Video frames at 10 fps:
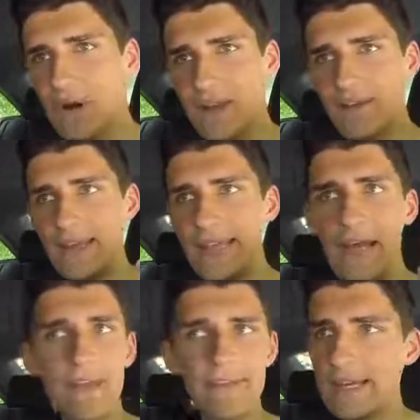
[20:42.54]
what
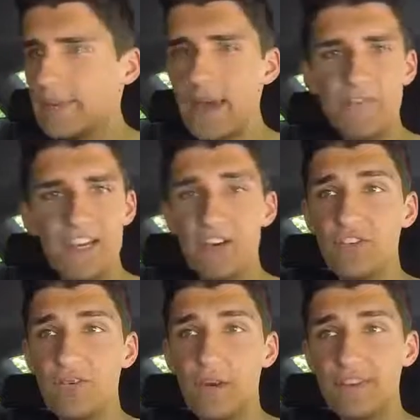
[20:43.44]
other eBay
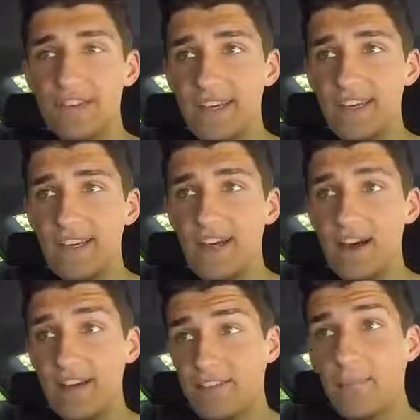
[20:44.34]
videos you want to see
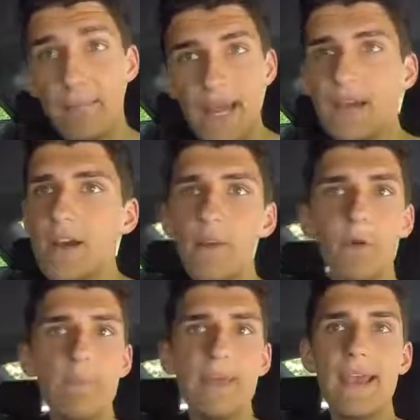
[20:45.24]
us make.
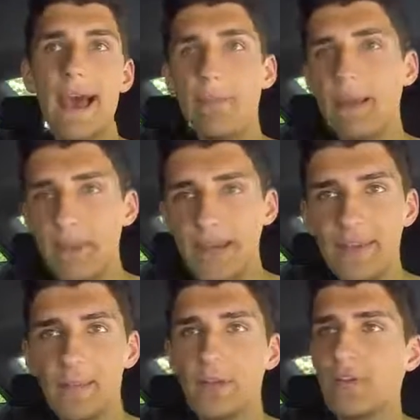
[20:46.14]
We'd be happy to make
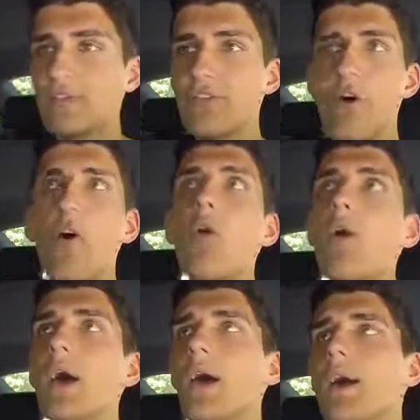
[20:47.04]
them. There is so
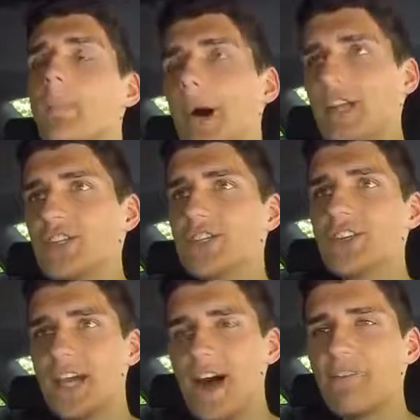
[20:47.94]
much
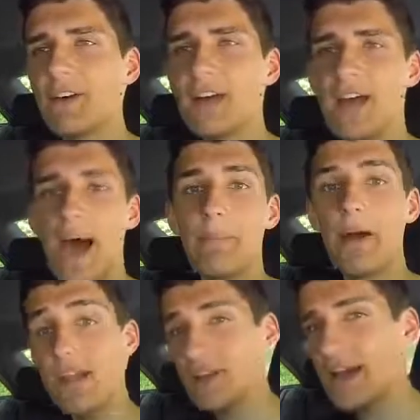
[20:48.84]
to cover. I'm
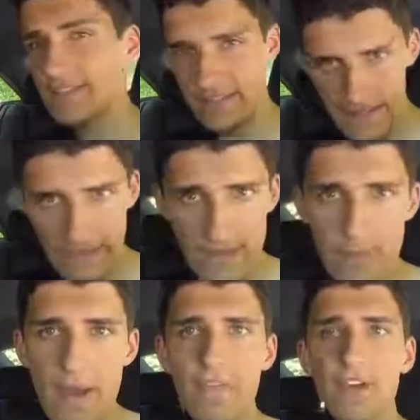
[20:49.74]
glad you guys like the
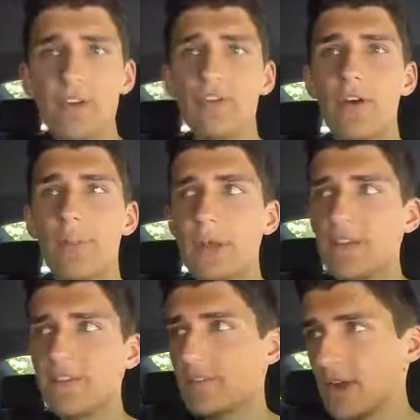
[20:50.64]
eBay videos though,
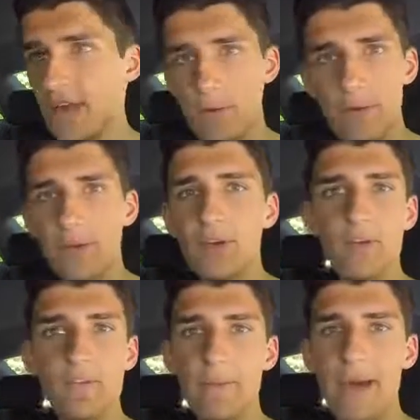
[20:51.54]
because again, we've been
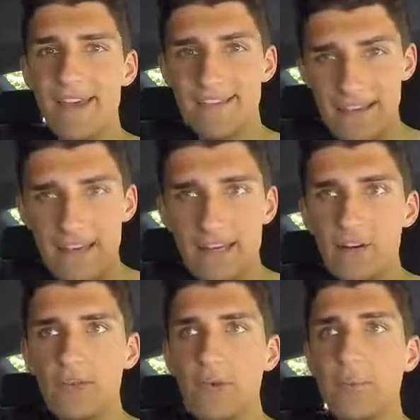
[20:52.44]
doing it for the past 10
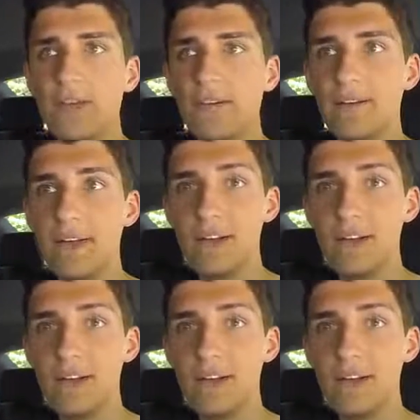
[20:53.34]
years. We've been